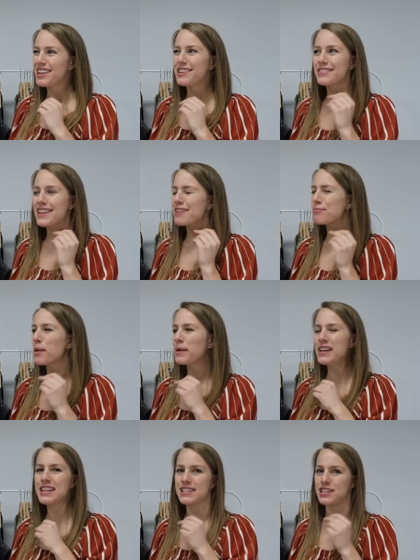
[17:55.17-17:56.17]
you know, that
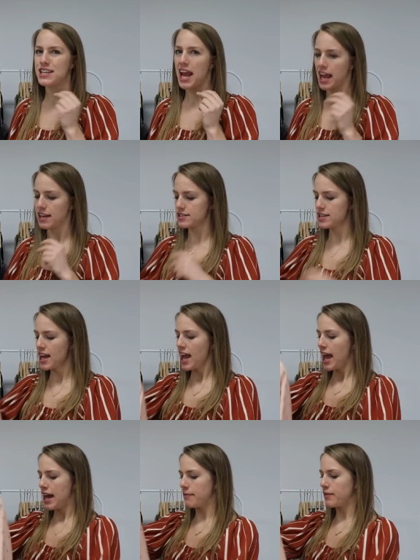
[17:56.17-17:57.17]
probably needs a change.
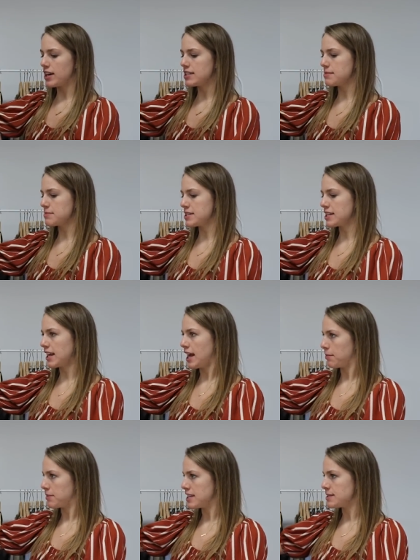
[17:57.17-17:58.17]
And I'm very tempted to
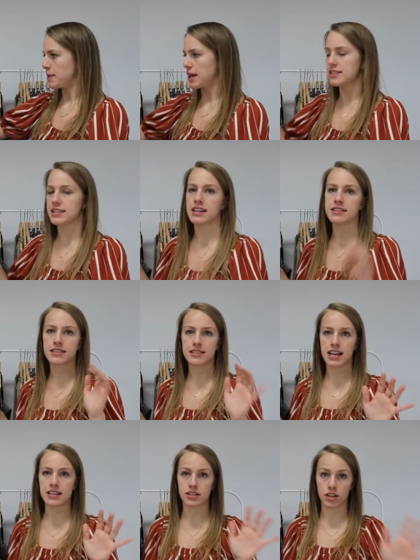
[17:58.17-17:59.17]
keep this because it is a
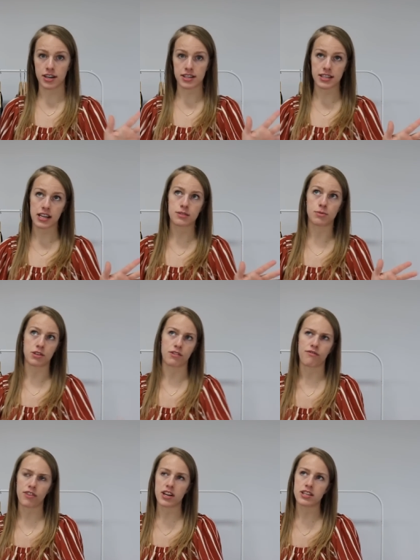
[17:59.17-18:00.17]
size 36, which
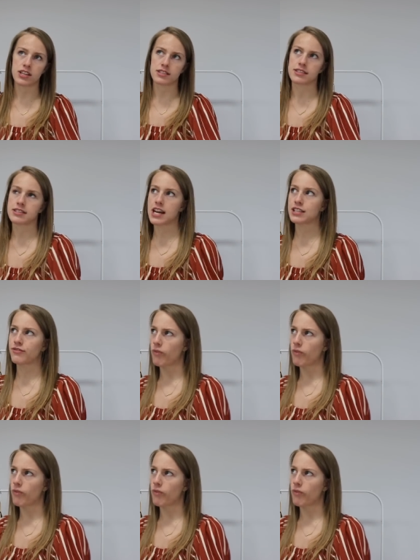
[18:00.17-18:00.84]
in French is a size